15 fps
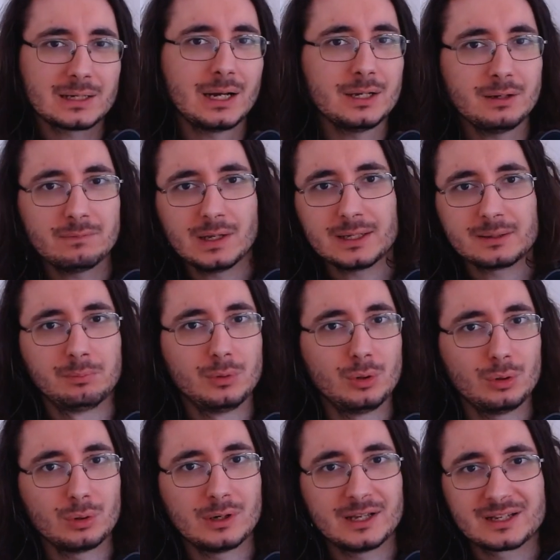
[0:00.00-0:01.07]
kind of like
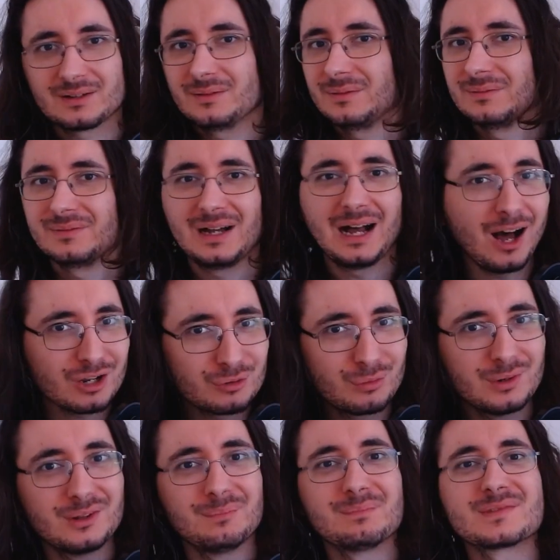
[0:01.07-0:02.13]
more like
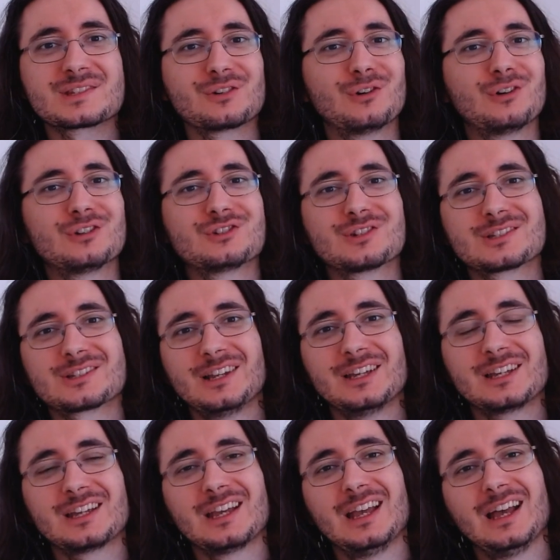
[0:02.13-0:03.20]
algorithms or just
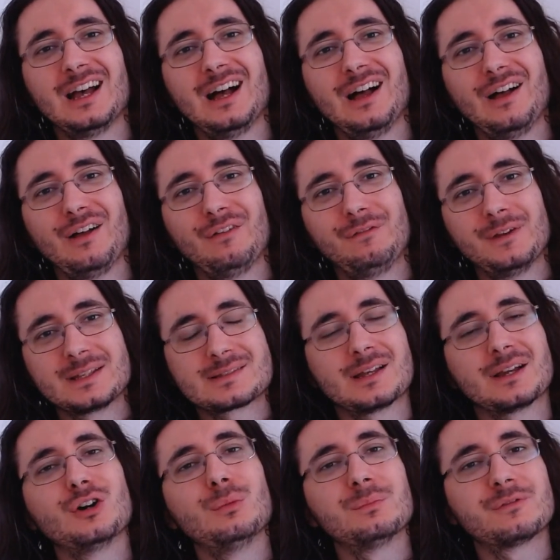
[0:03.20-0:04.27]
like uh, things
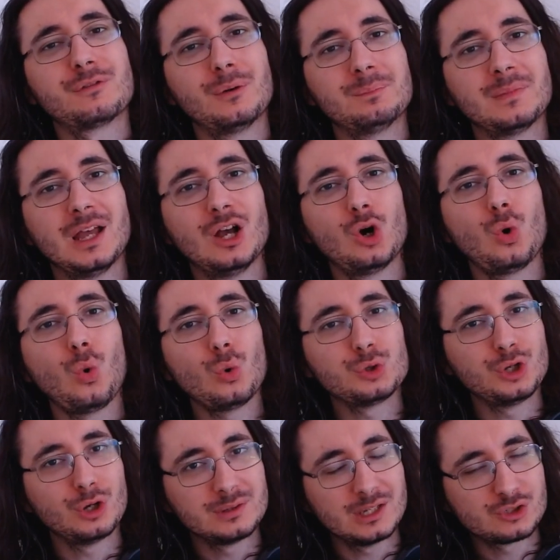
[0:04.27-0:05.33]
that come from
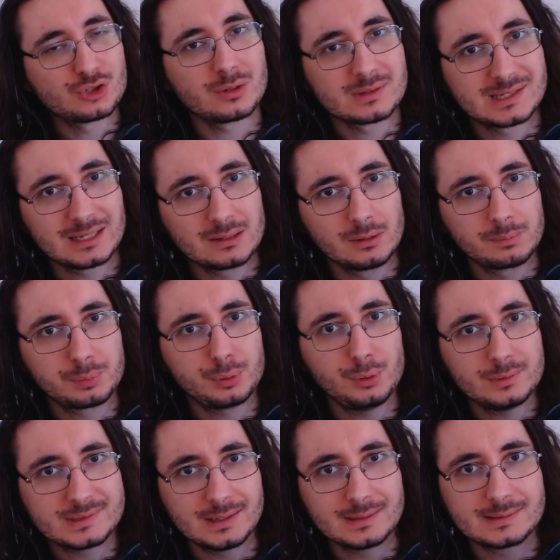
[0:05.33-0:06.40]
audio digital signal
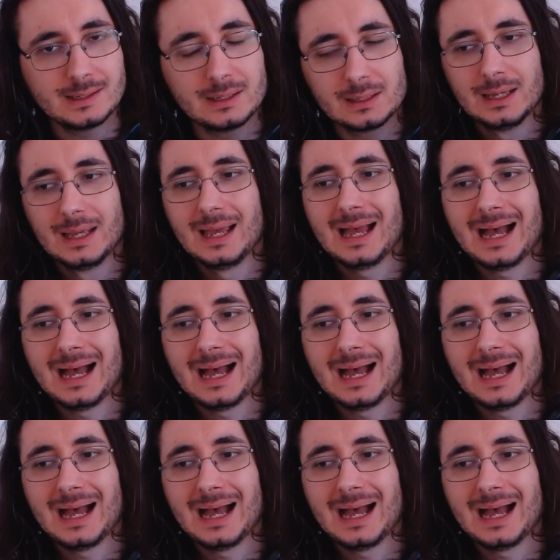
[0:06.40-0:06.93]
processing.